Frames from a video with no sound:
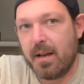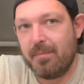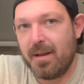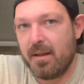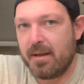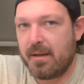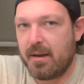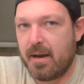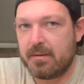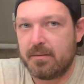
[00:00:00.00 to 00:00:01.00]
at me like they
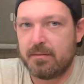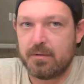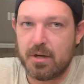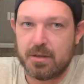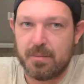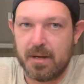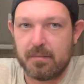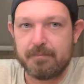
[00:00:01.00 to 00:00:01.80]
got judgment.